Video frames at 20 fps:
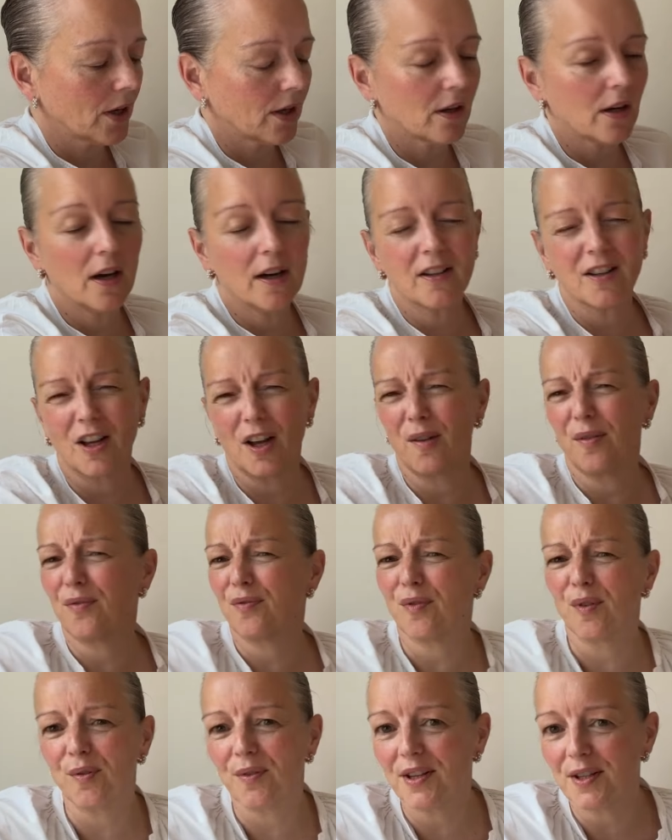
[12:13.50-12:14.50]
go
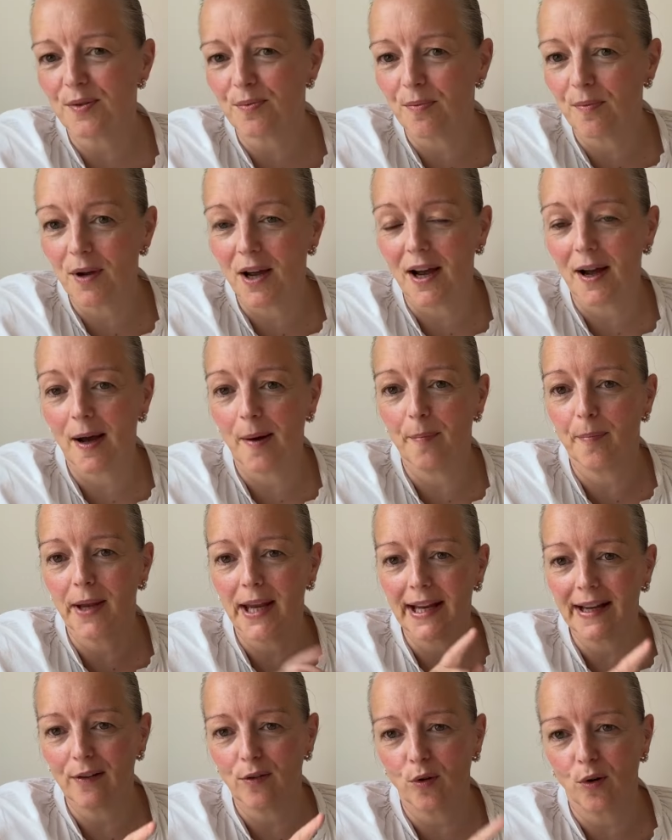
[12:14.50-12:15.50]
through this and
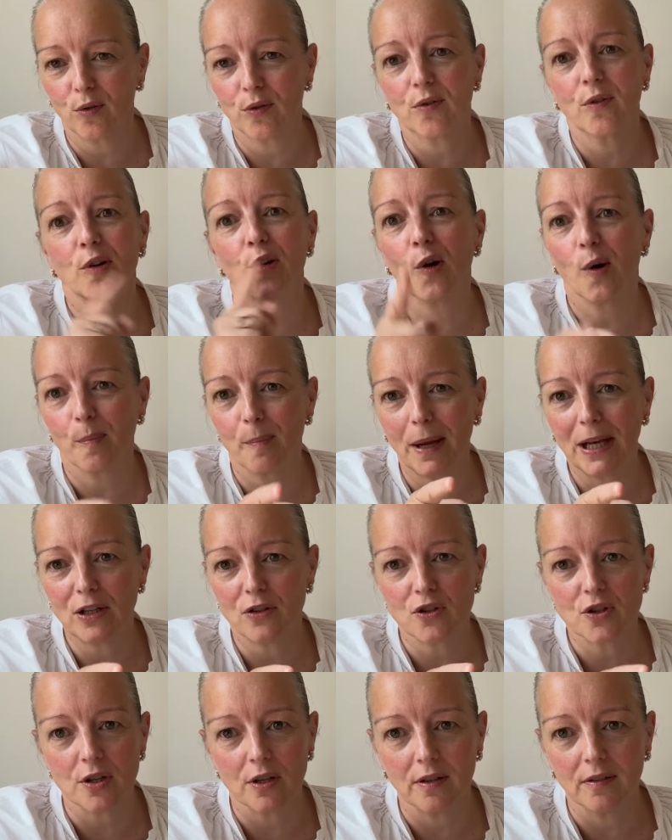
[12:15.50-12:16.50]
being an author and not
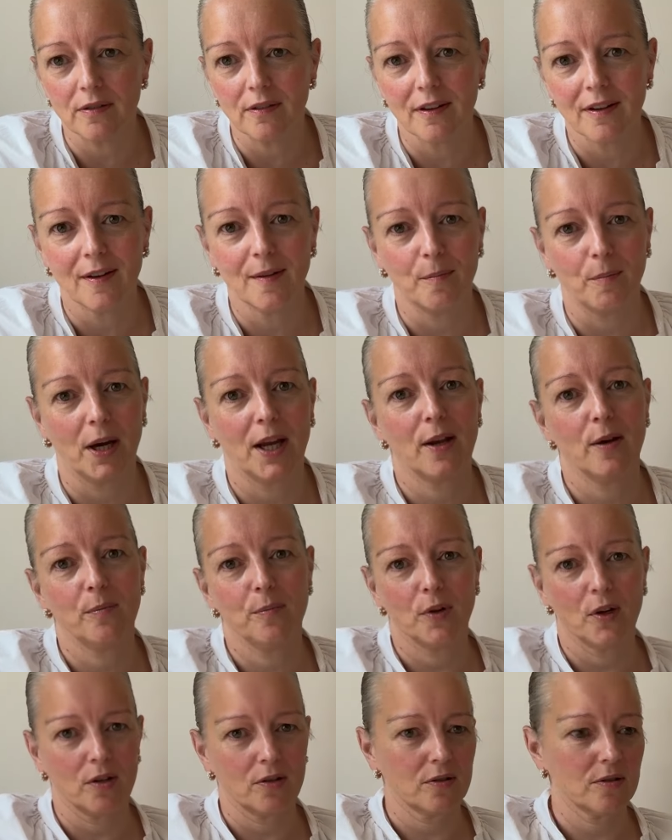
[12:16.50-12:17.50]
mention my own
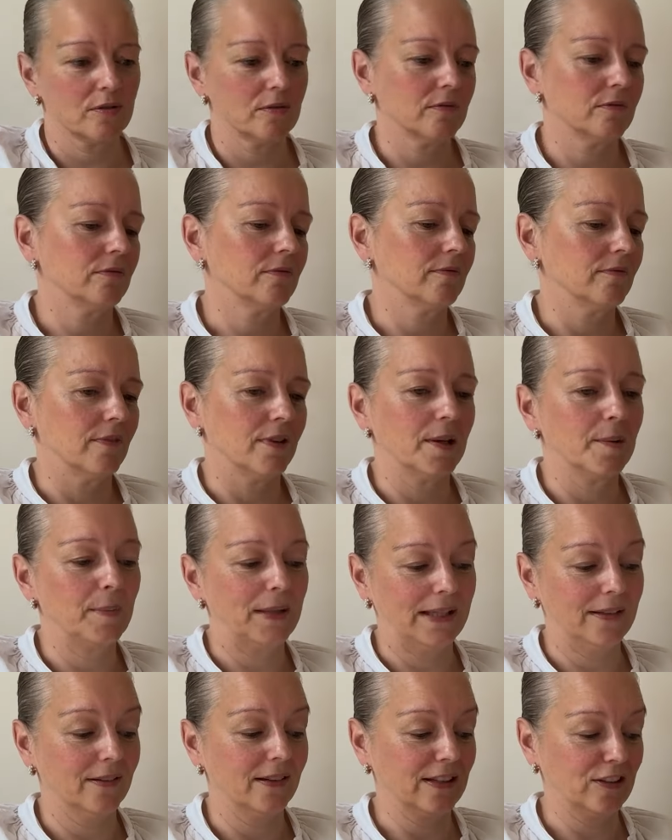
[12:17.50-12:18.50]
books. I
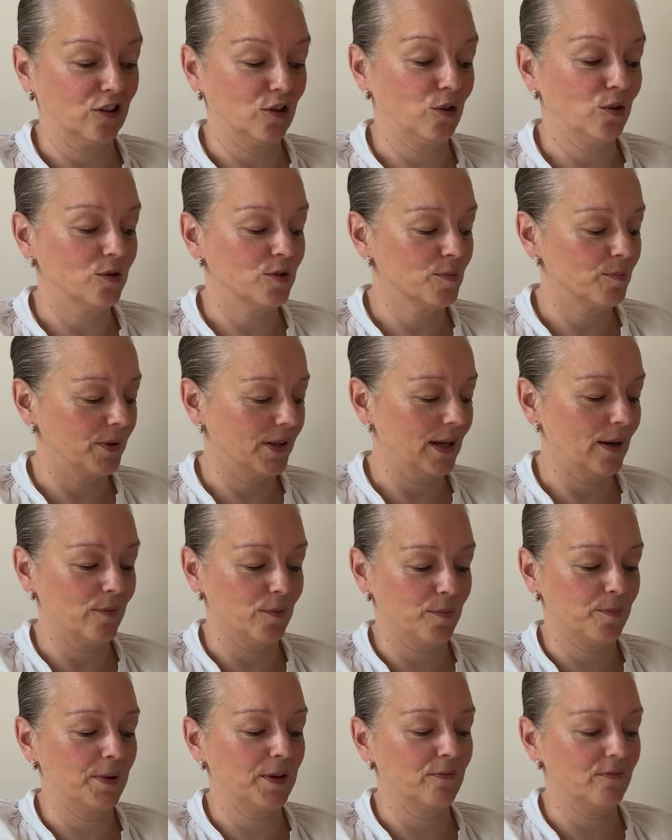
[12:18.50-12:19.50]
mean, I could, but that
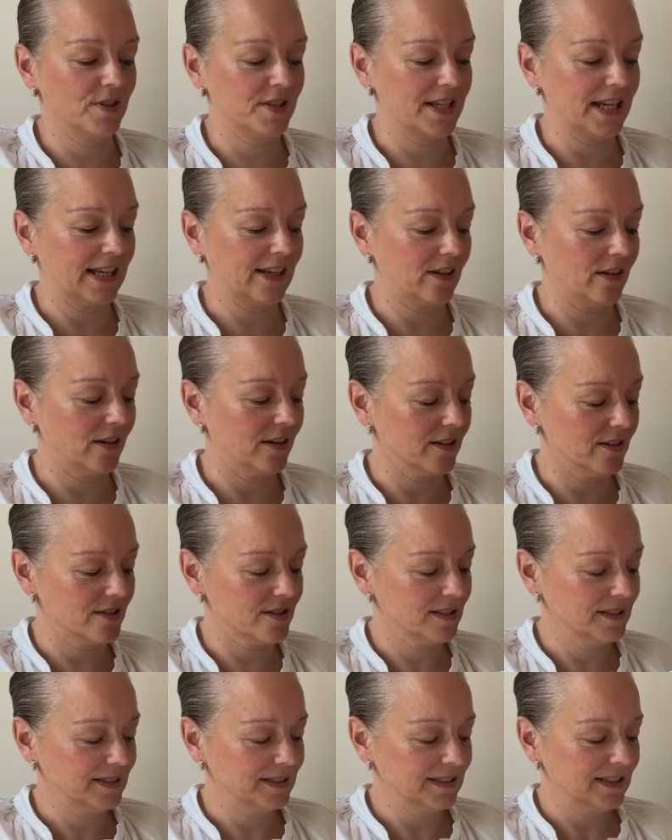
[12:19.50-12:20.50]
would be
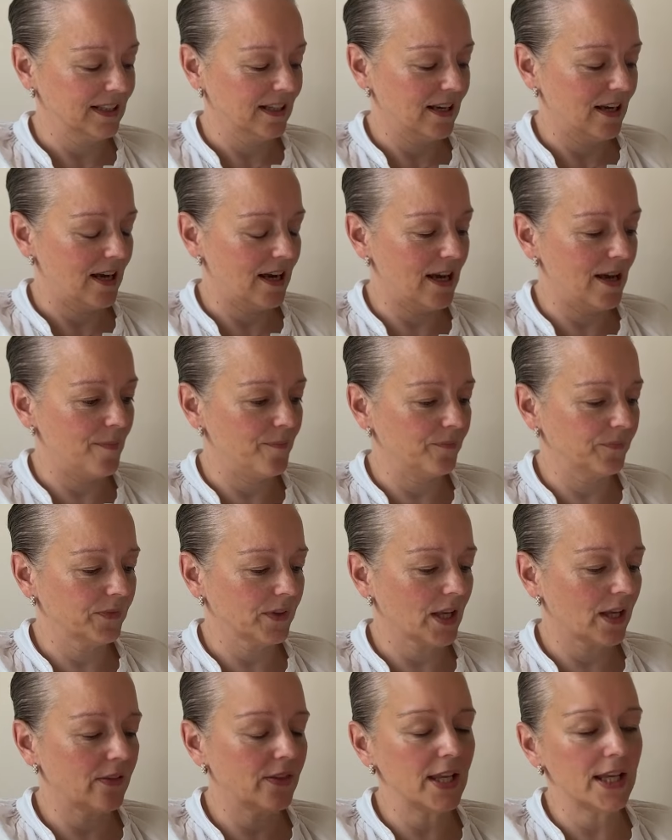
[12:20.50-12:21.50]
ridiculous.
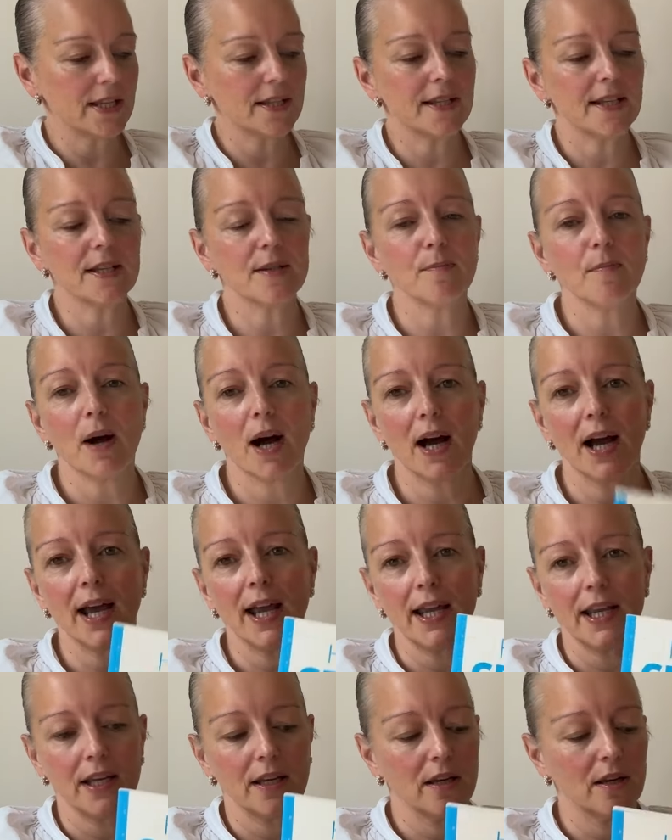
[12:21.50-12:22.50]
This is
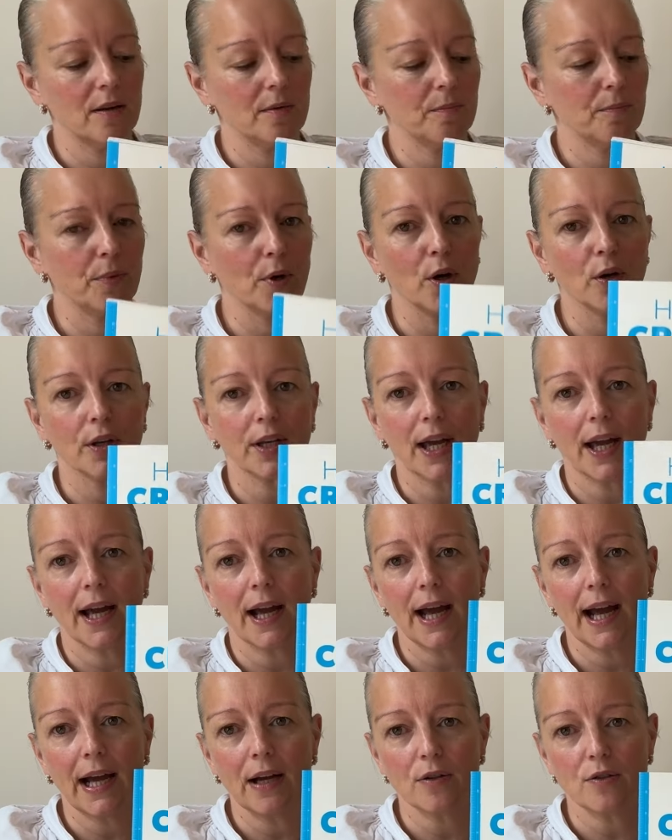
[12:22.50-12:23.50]
my book,
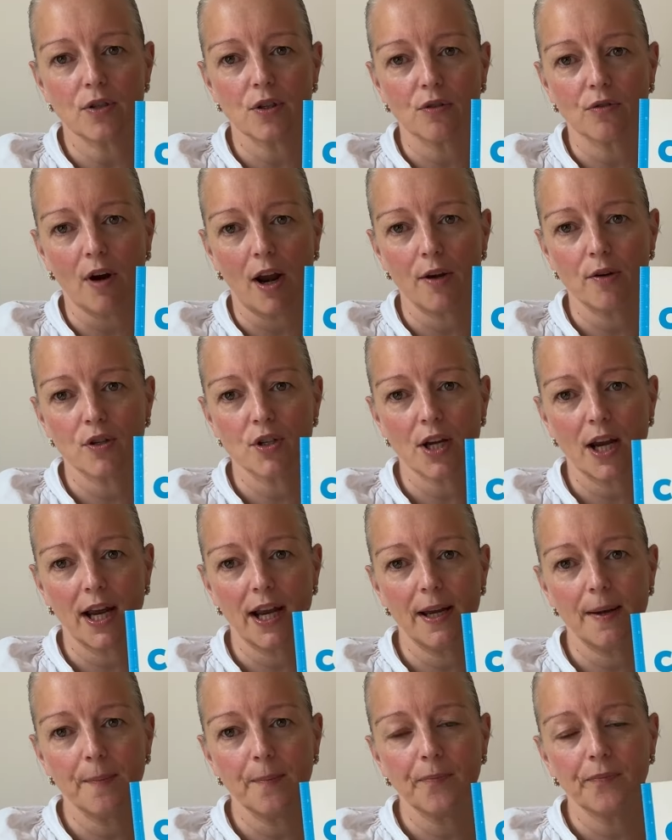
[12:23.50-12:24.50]
How to
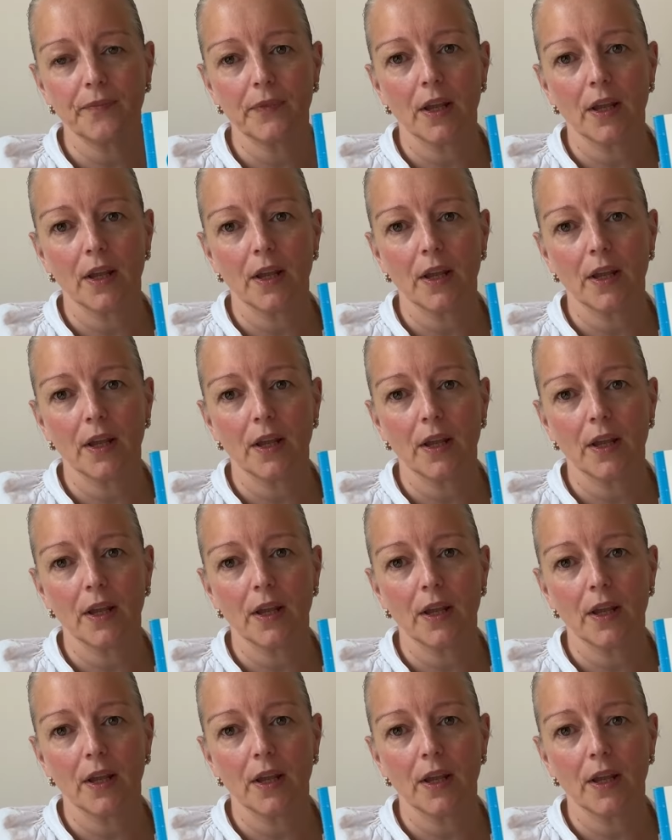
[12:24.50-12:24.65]
Crochet.